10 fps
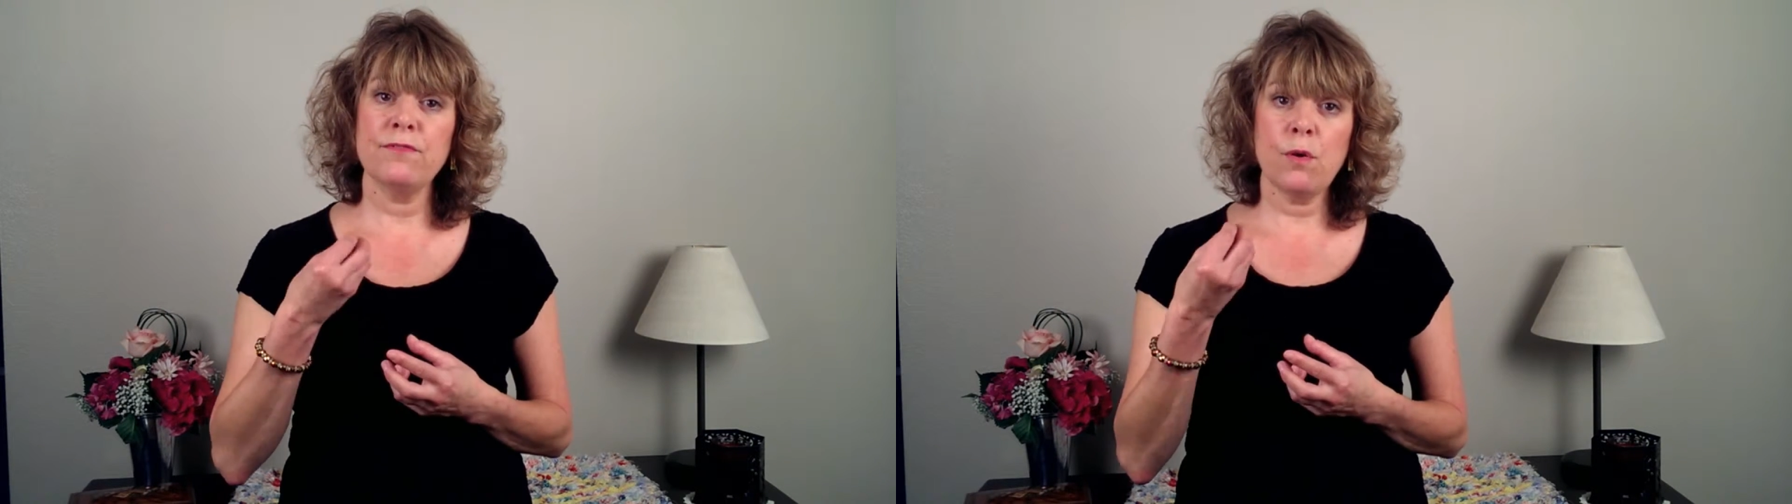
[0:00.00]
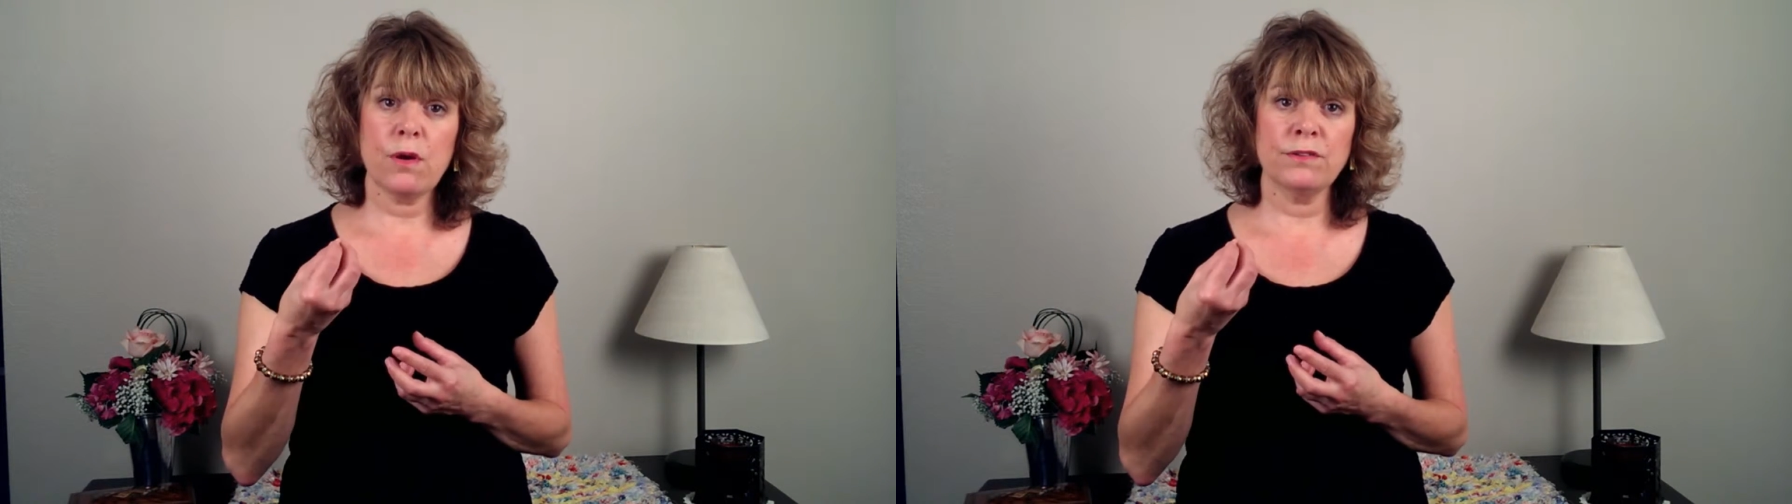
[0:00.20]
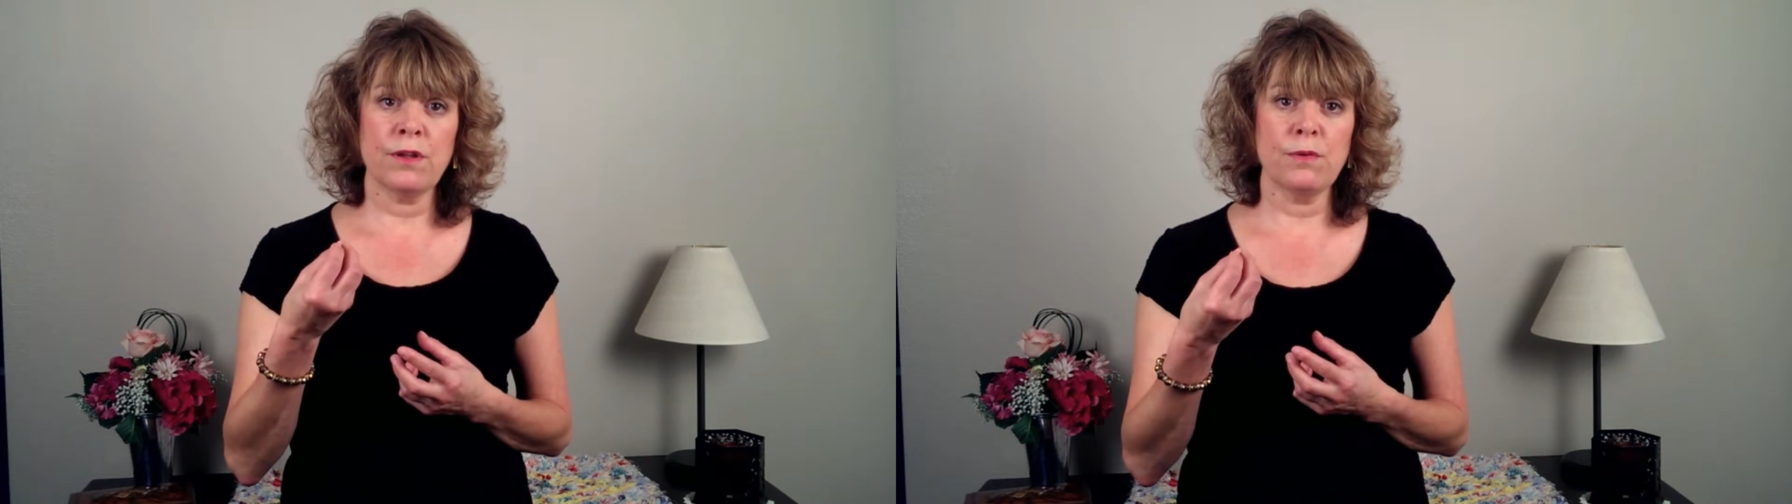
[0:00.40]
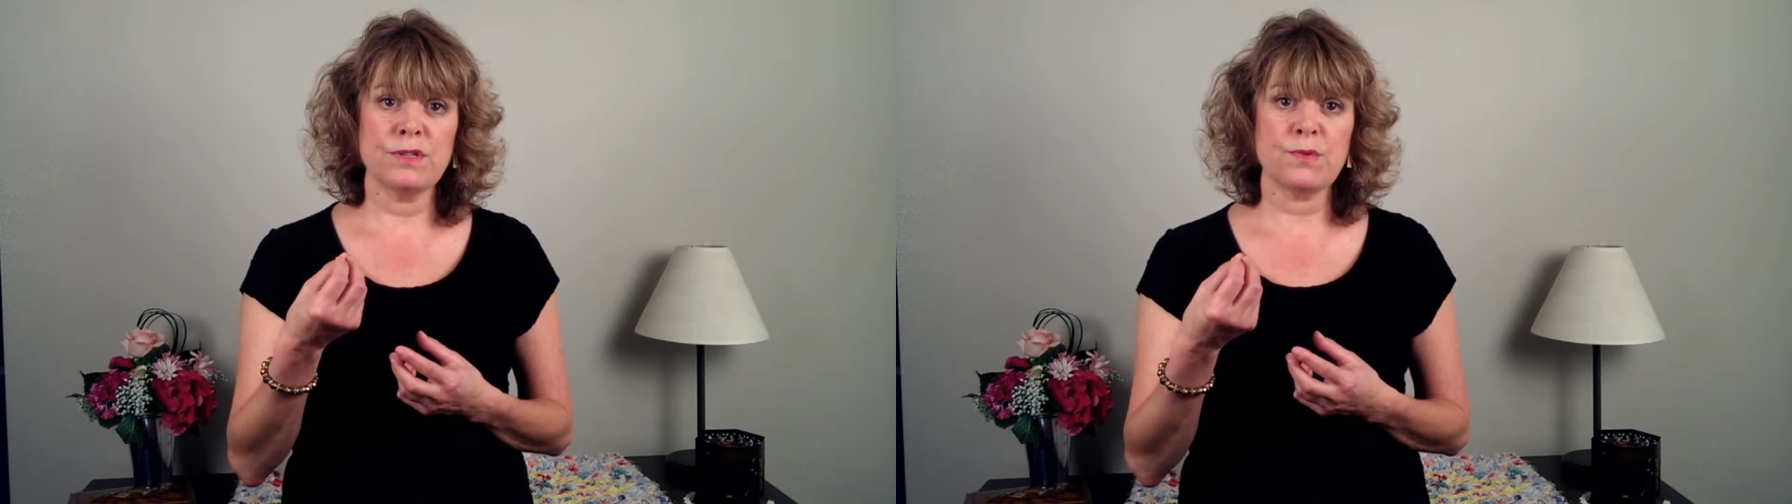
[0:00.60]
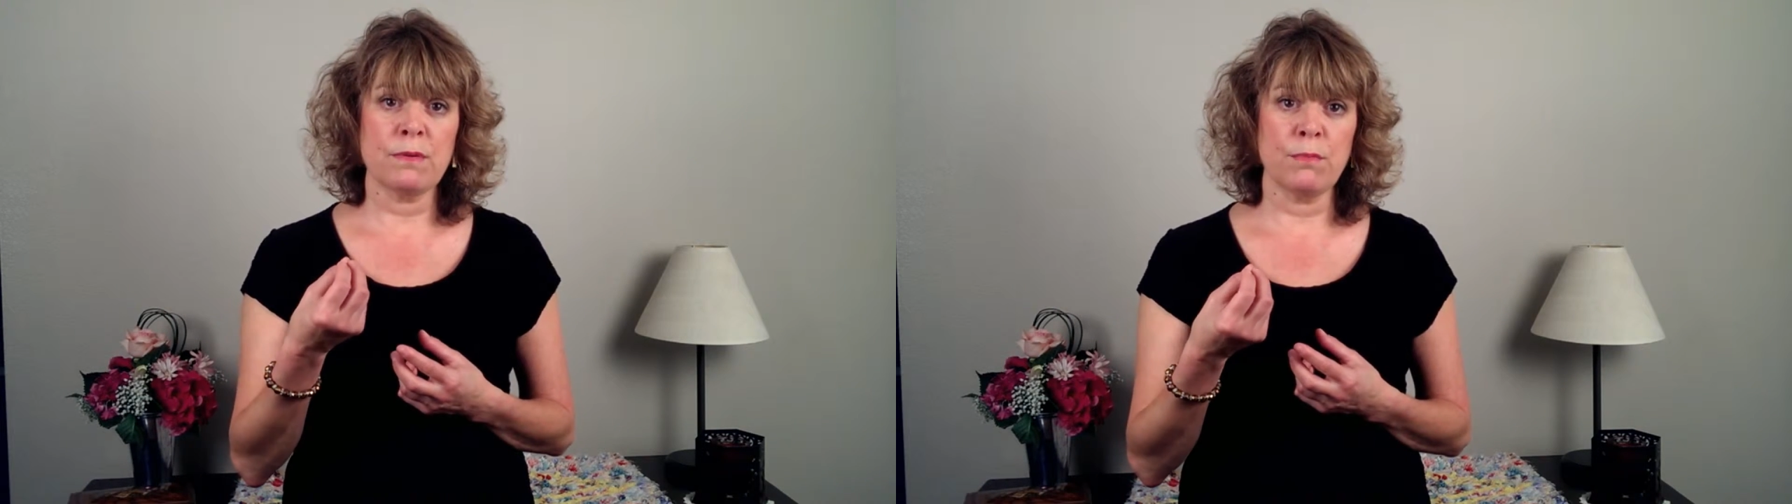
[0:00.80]
vocal
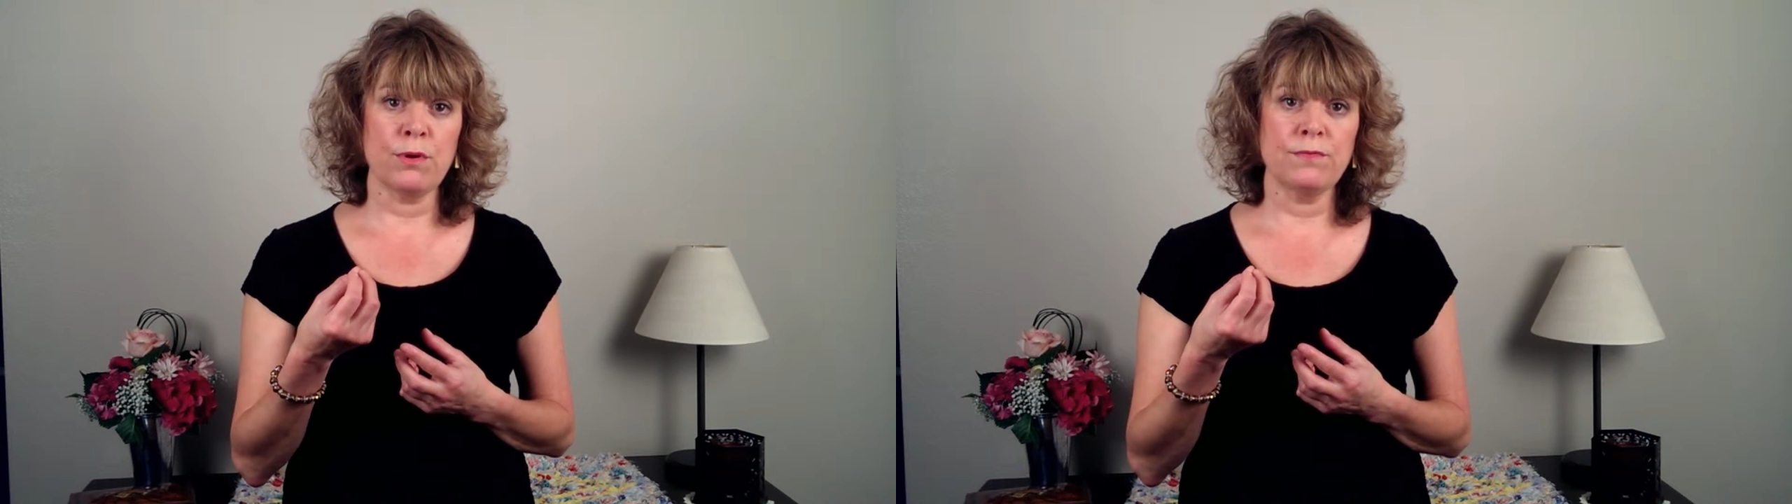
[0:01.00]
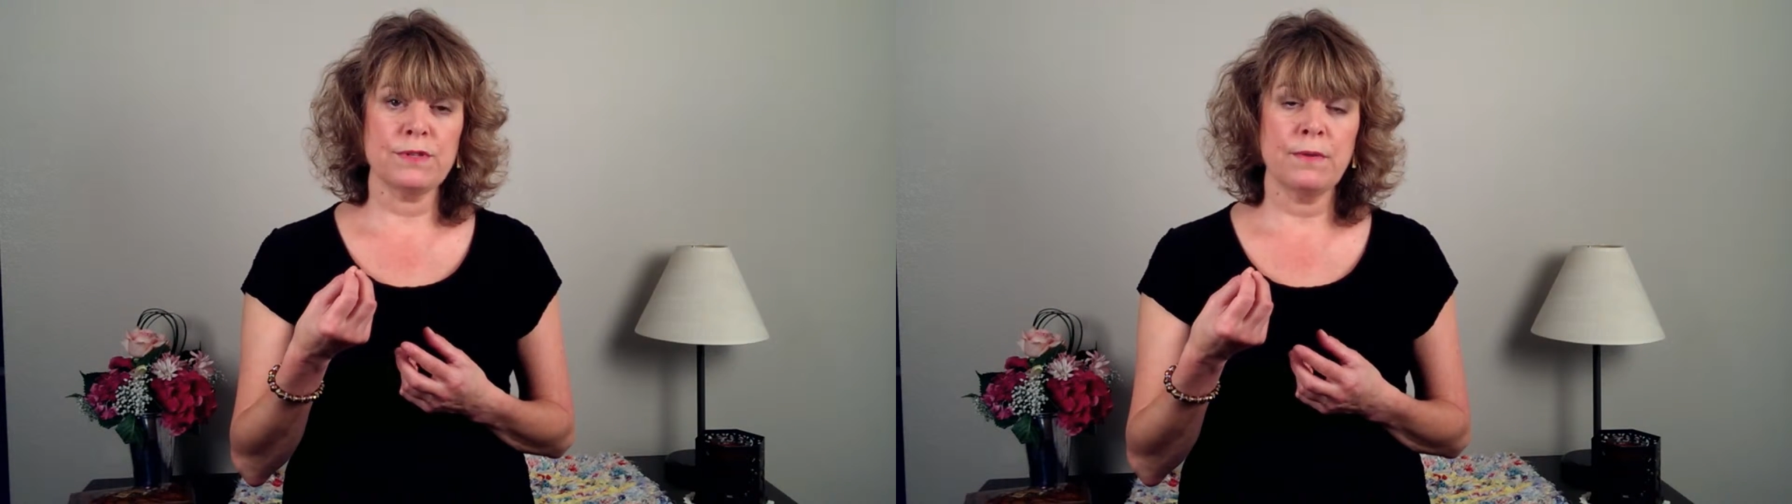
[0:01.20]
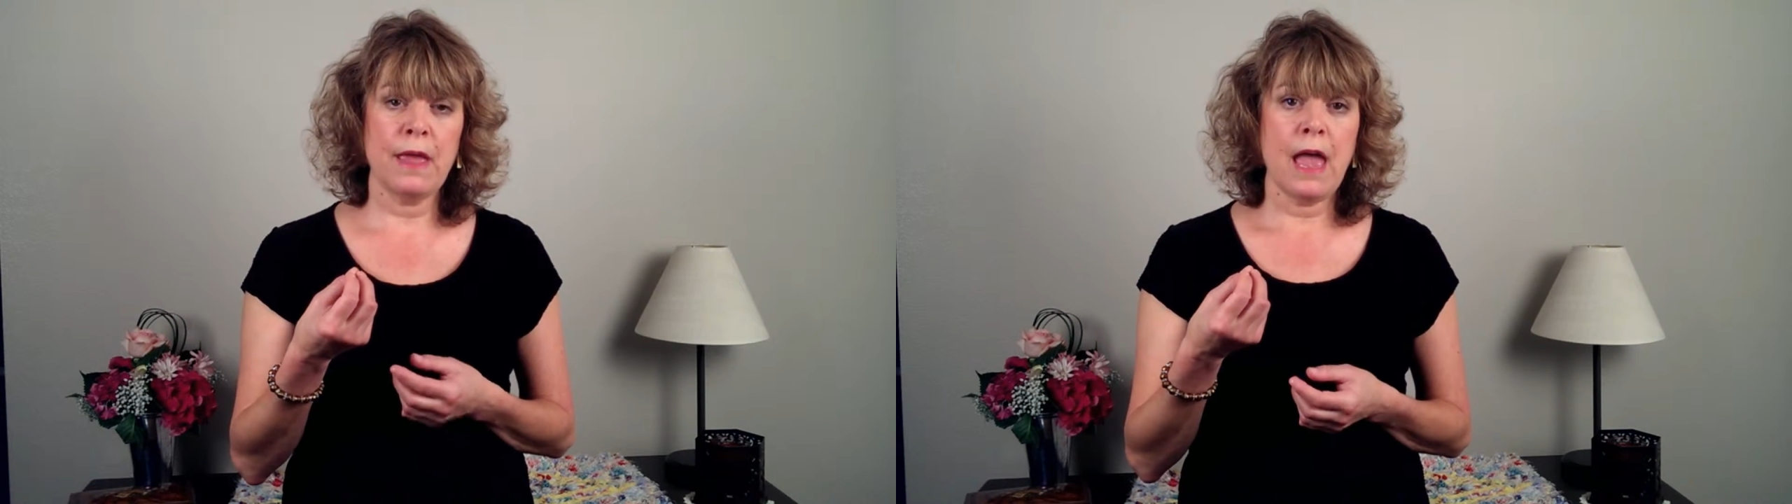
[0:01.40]
nodes removed.